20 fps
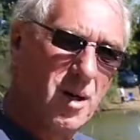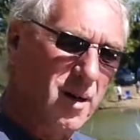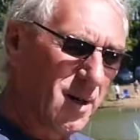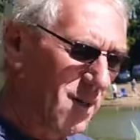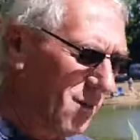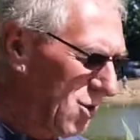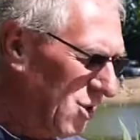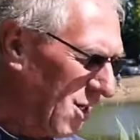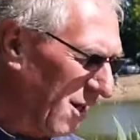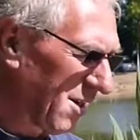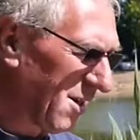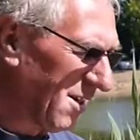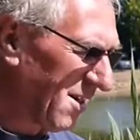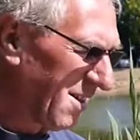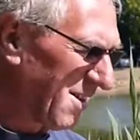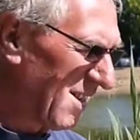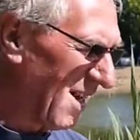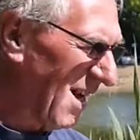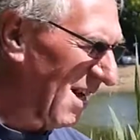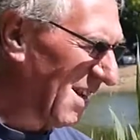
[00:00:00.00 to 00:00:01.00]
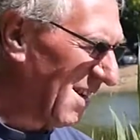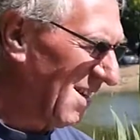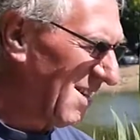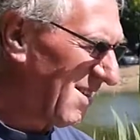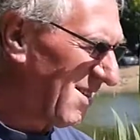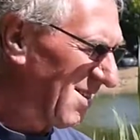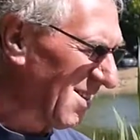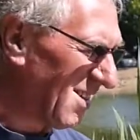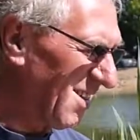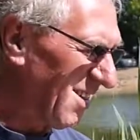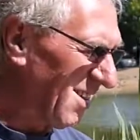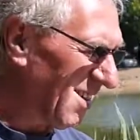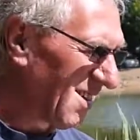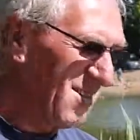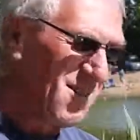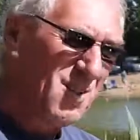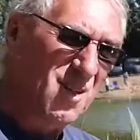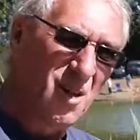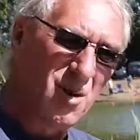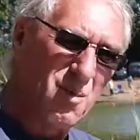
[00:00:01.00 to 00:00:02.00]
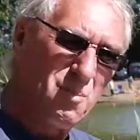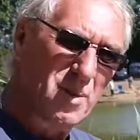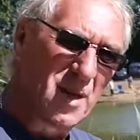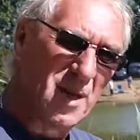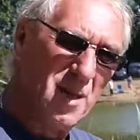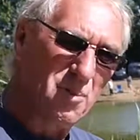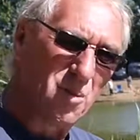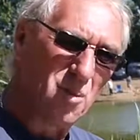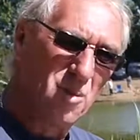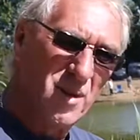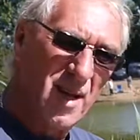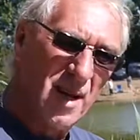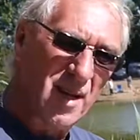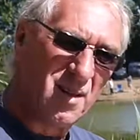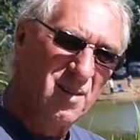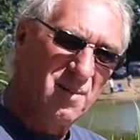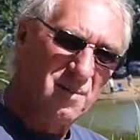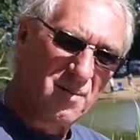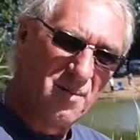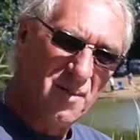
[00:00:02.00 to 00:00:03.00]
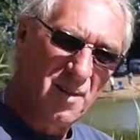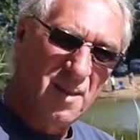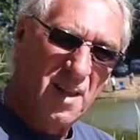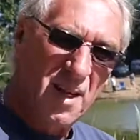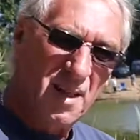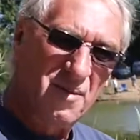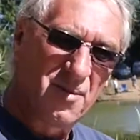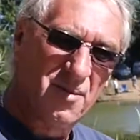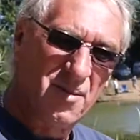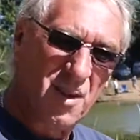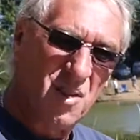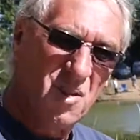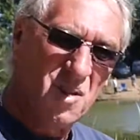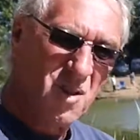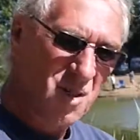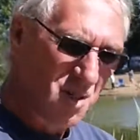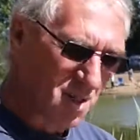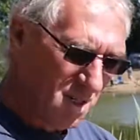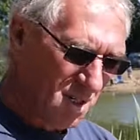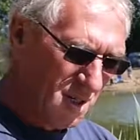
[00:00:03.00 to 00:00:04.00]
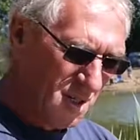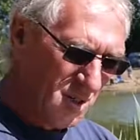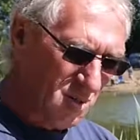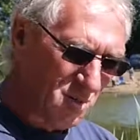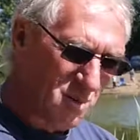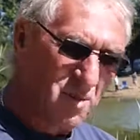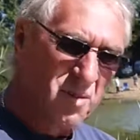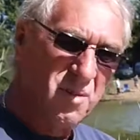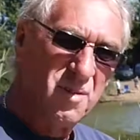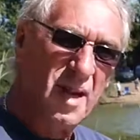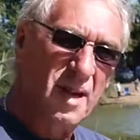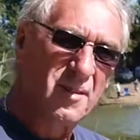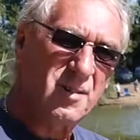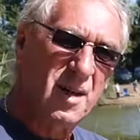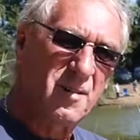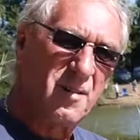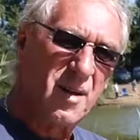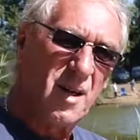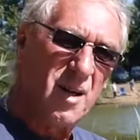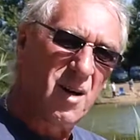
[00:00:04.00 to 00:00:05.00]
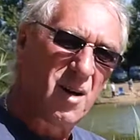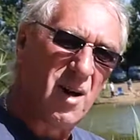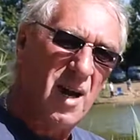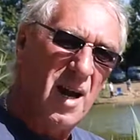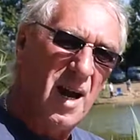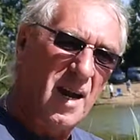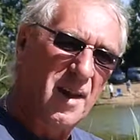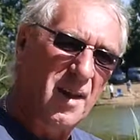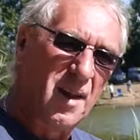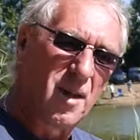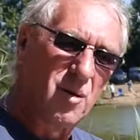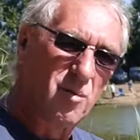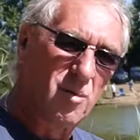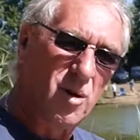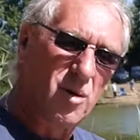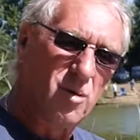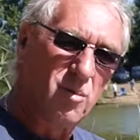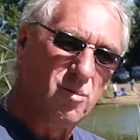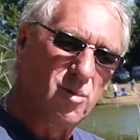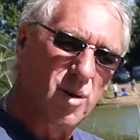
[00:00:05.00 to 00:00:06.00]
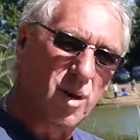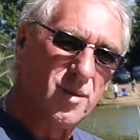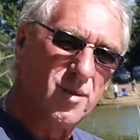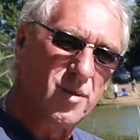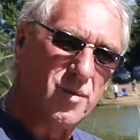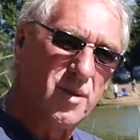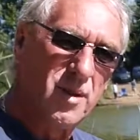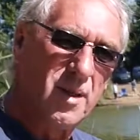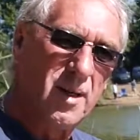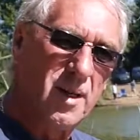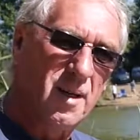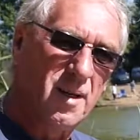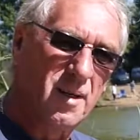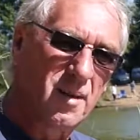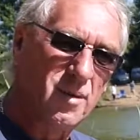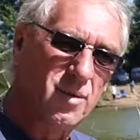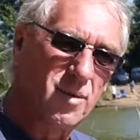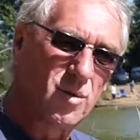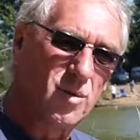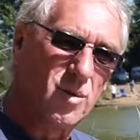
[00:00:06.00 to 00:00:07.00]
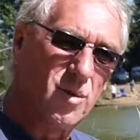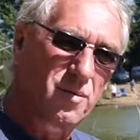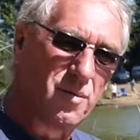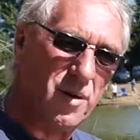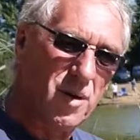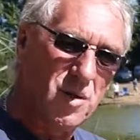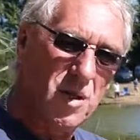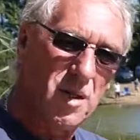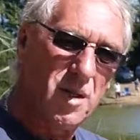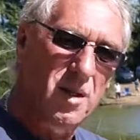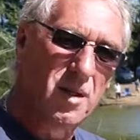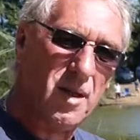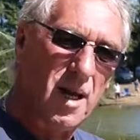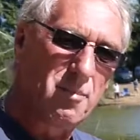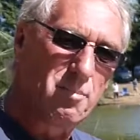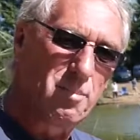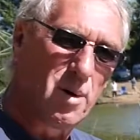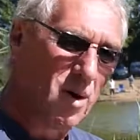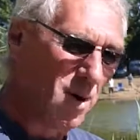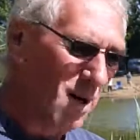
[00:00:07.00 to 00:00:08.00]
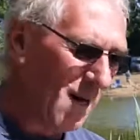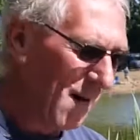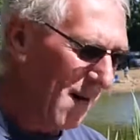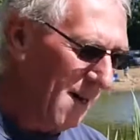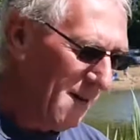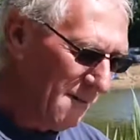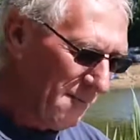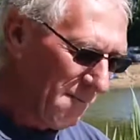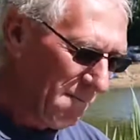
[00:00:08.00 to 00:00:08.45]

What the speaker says: I'm going to show you today is that a lot of people, they fish with such heavy line and the wrong rods for their sort of fishing, and they buy